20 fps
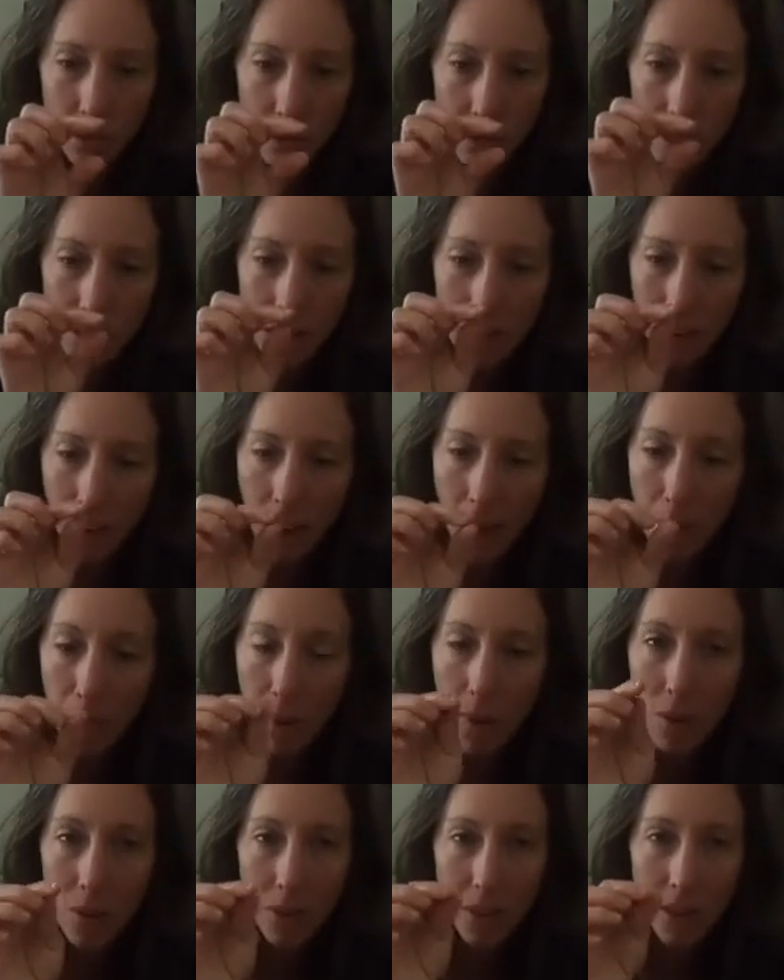you'll see a
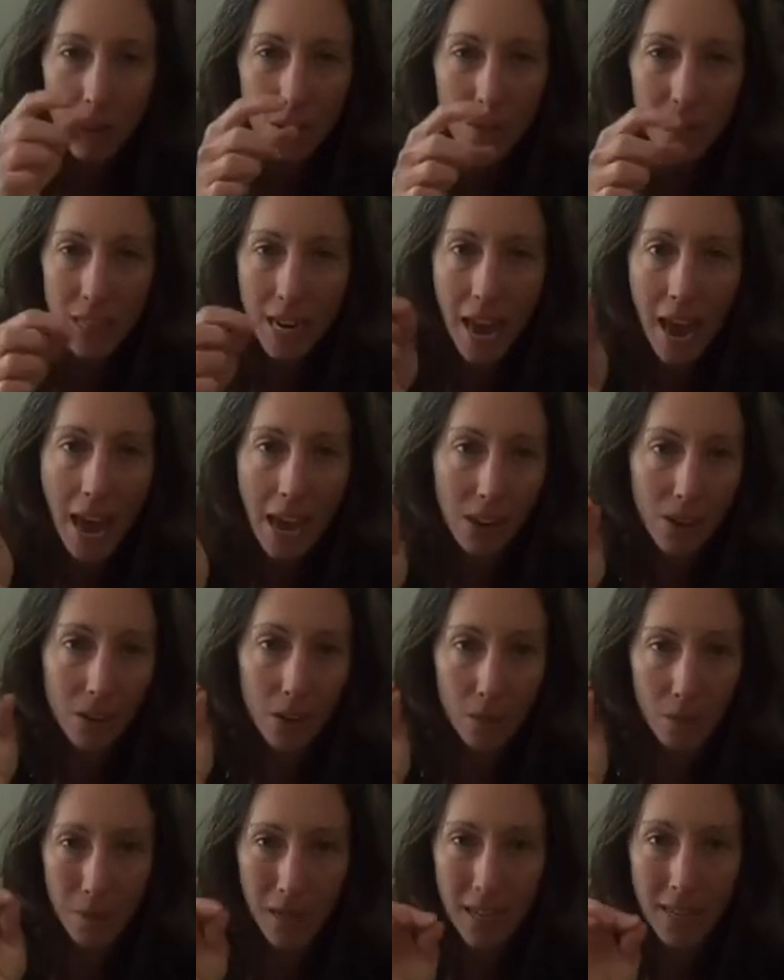couple little
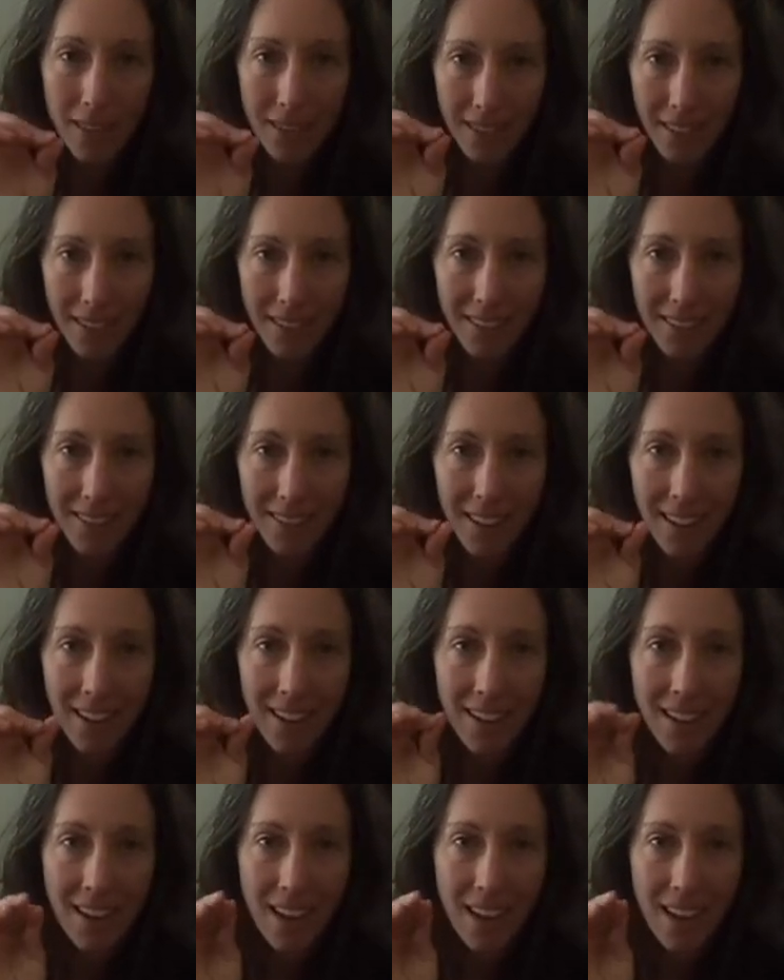tattered pieces